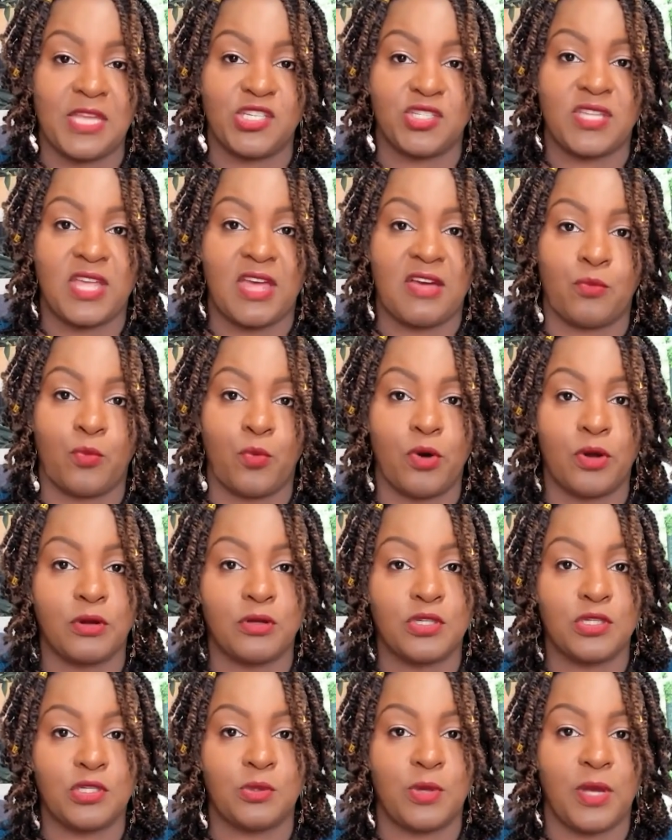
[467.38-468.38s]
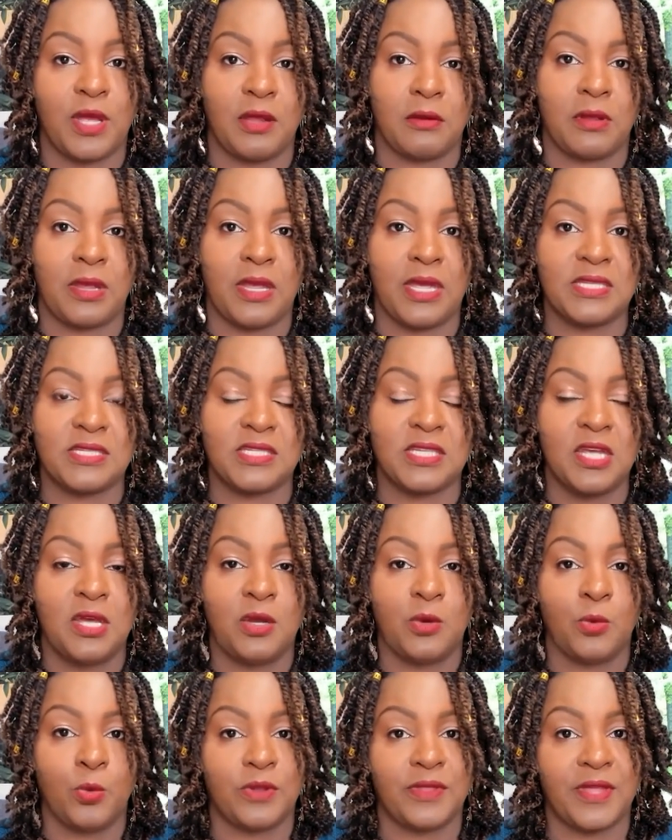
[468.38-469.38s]
just have one or two areas
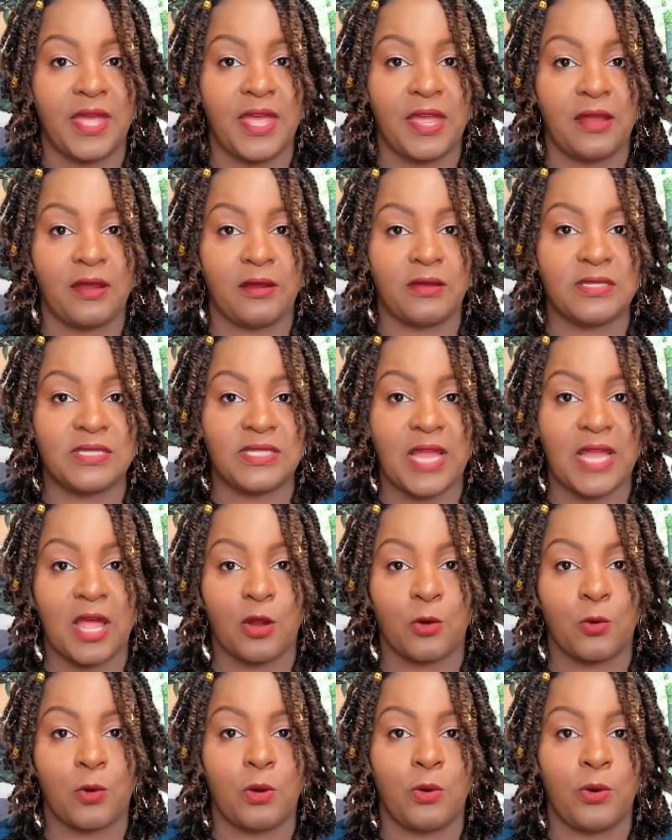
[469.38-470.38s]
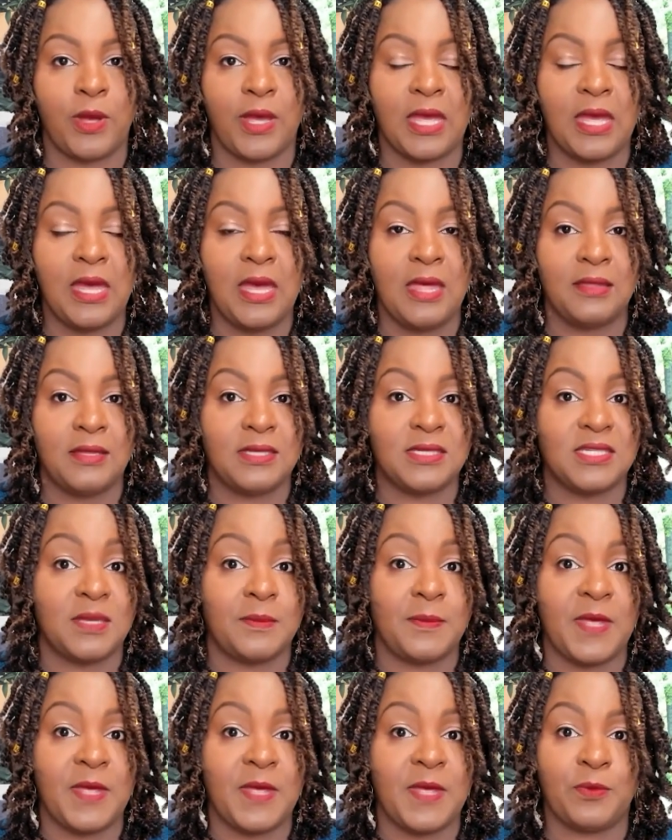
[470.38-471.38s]
where the hair is not growing. And
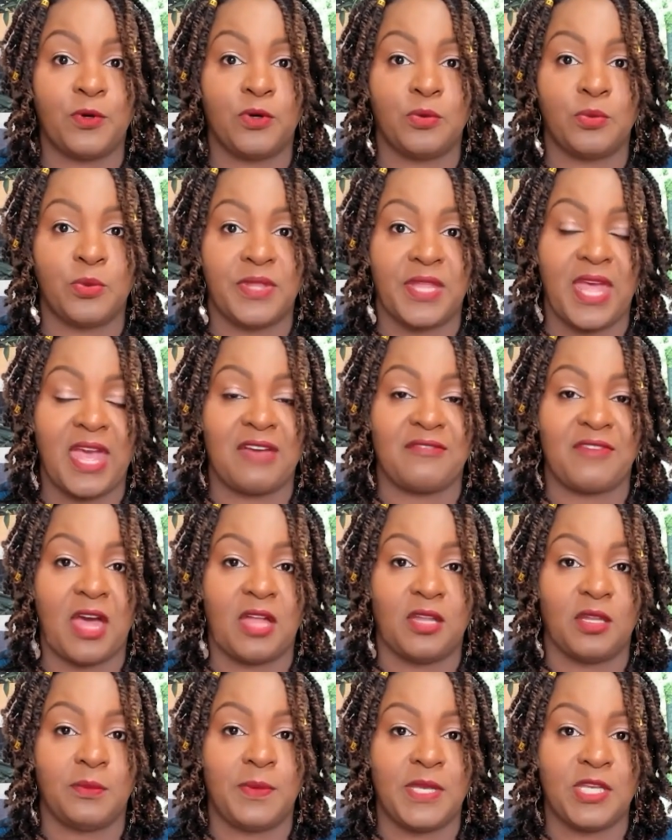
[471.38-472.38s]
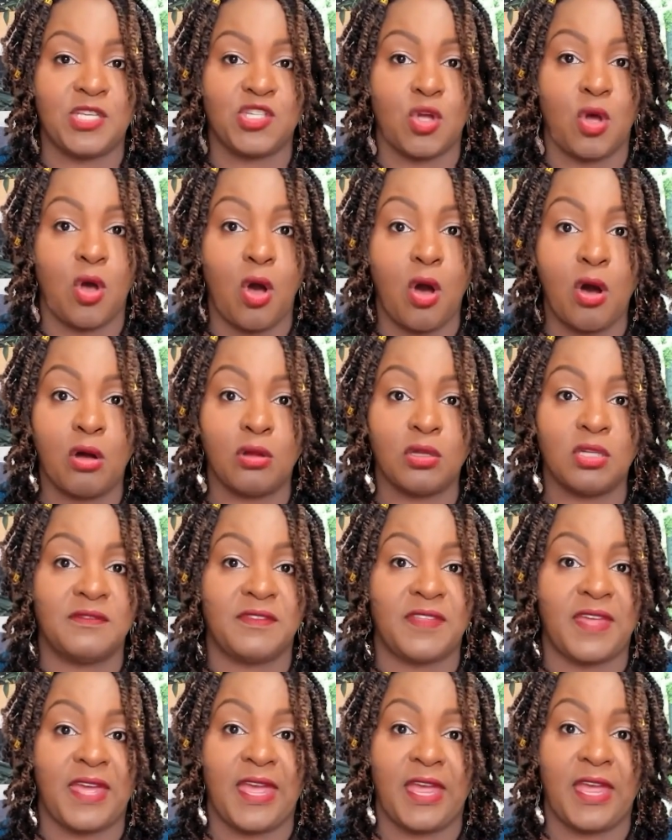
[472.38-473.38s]
some people, when they have alopecia, all of
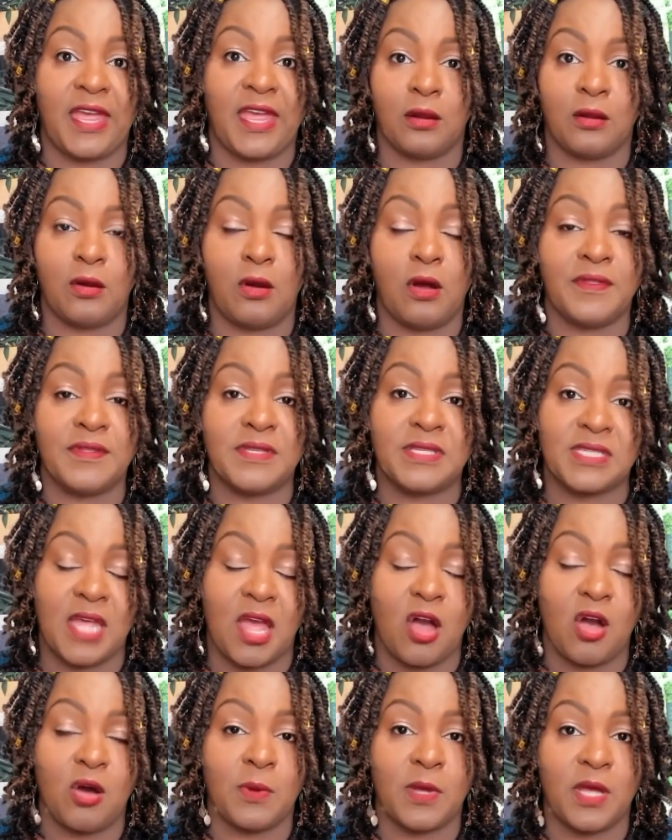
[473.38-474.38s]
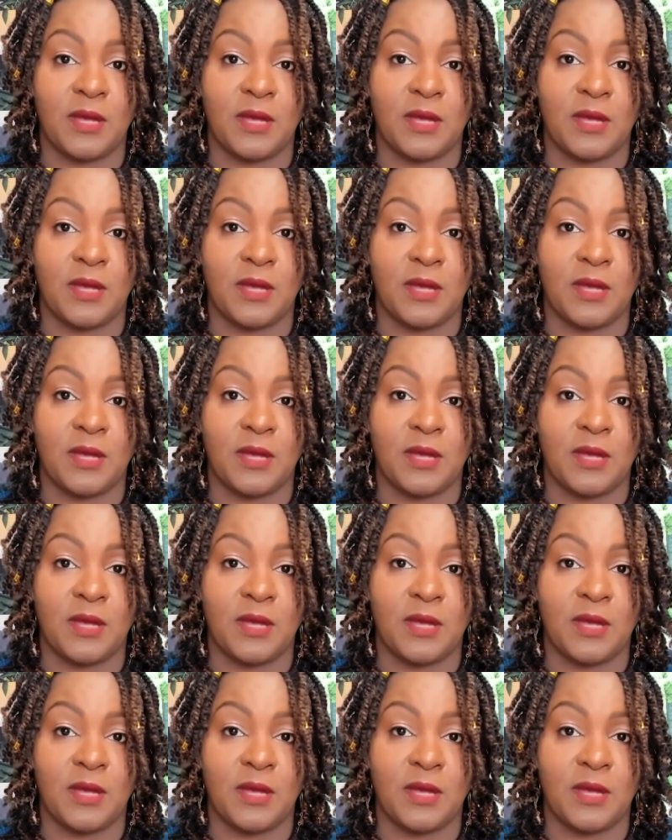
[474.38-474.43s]
the hair on the scalp